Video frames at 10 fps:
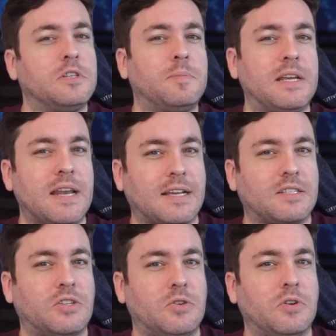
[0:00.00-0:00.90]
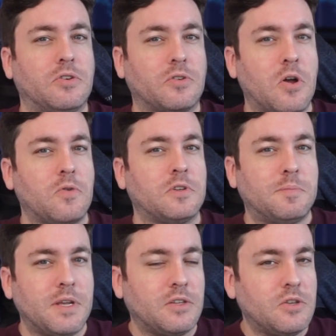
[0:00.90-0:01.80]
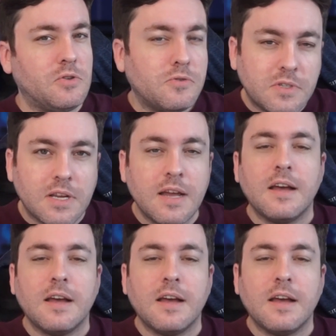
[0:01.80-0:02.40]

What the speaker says: is being executed or code is being used.